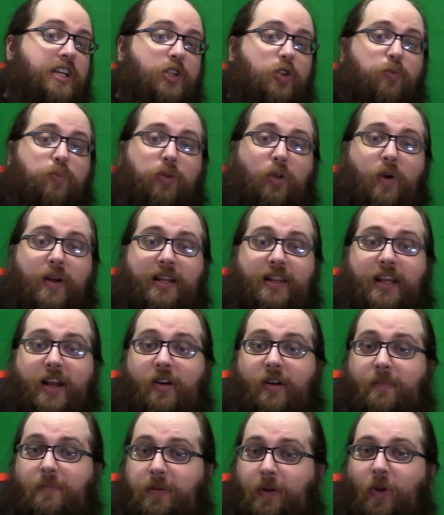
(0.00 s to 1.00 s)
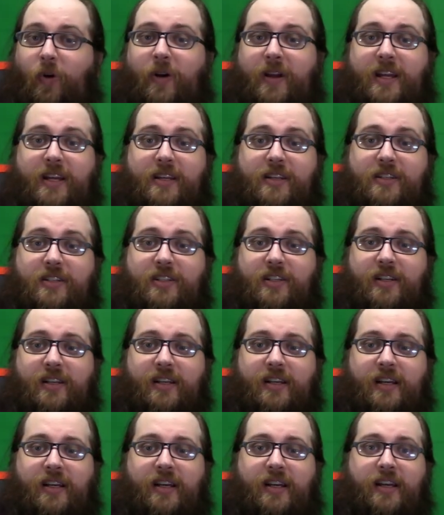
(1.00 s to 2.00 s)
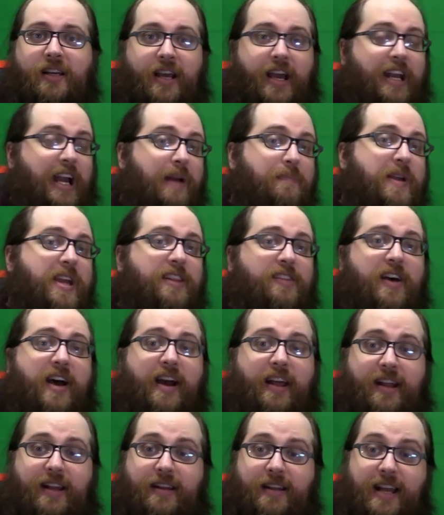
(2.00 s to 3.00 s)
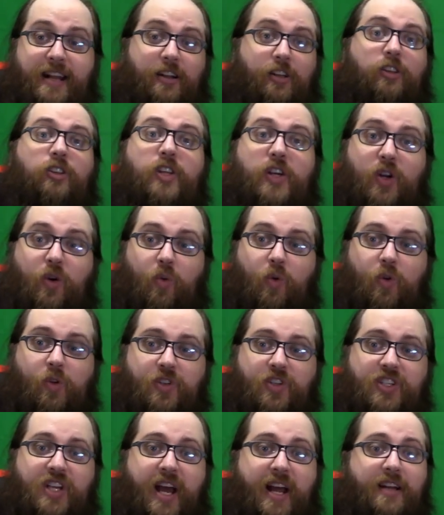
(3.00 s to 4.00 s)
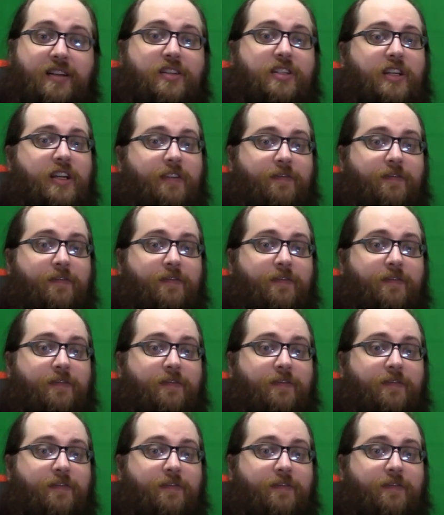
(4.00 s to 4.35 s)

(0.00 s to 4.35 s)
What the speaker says: exploit their employees. And I mean that in a literal sense.